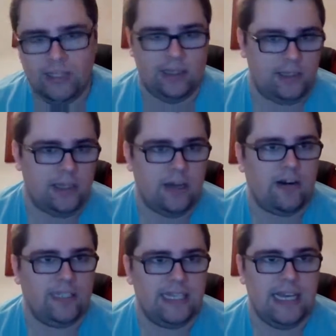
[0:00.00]
it's it's
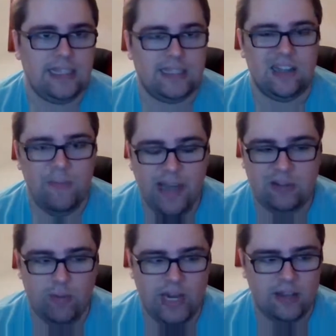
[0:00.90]
how do I say it's the
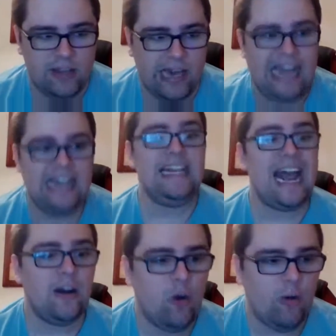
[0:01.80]
debate winning thing, and
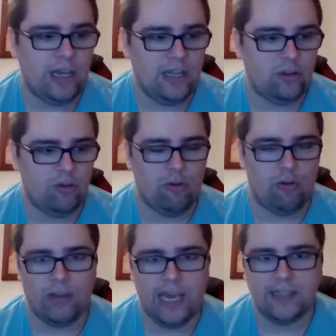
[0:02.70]
then going into
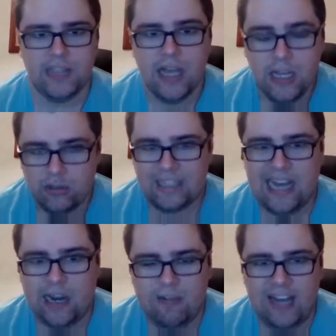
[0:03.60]
your own case. So
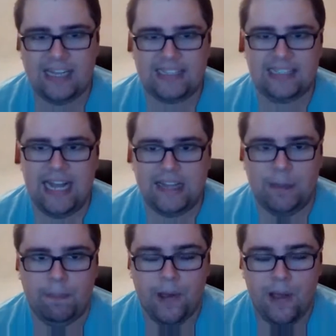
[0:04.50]
it's kind of like a
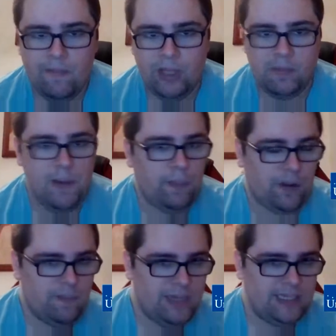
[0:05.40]
setup that
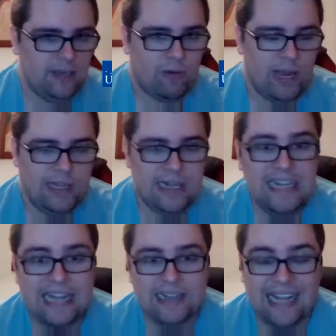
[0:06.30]
people are missing, right?
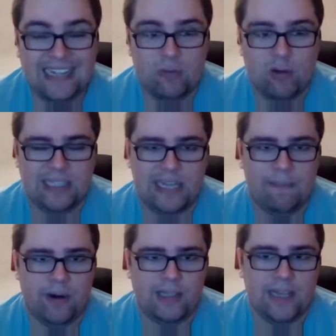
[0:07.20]
And that that's what
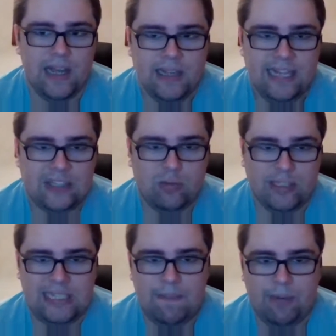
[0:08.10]
separates that's
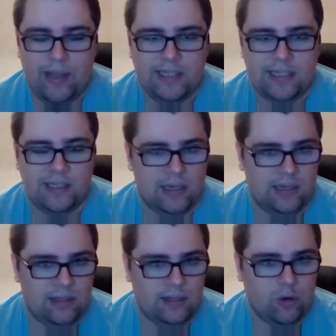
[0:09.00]
what separates
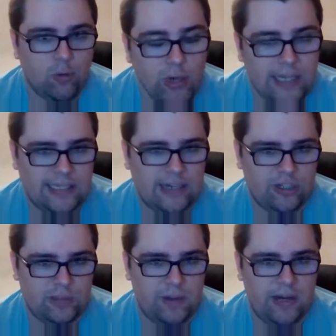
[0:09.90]
the the, the good
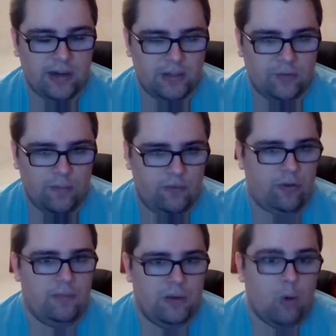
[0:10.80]
extension speakers from
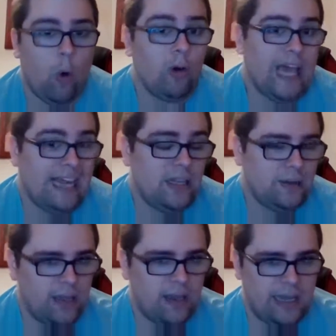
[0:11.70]
from the okay
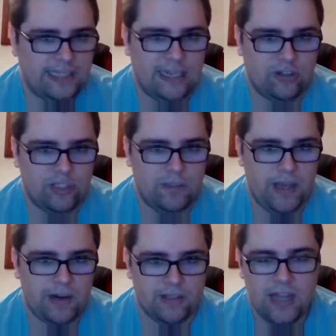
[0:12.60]
the extension
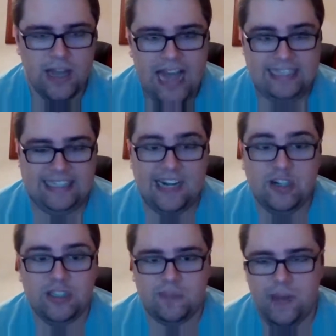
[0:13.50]
speakers.
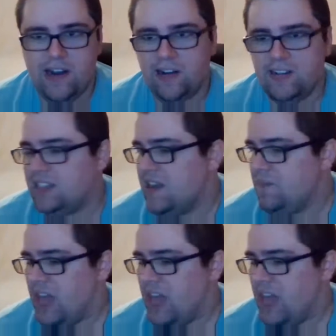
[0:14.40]
Extension speakers